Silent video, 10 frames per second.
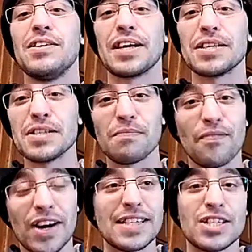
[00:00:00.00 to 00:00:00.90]
like,
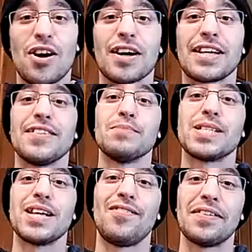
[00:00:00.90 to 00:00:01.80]
and talking to
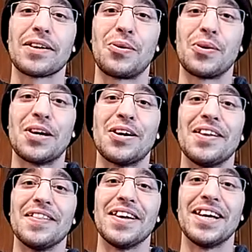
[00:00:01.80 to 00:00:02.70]
themselves on the corner,
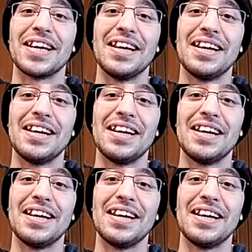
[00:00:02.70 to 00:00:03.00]
and like,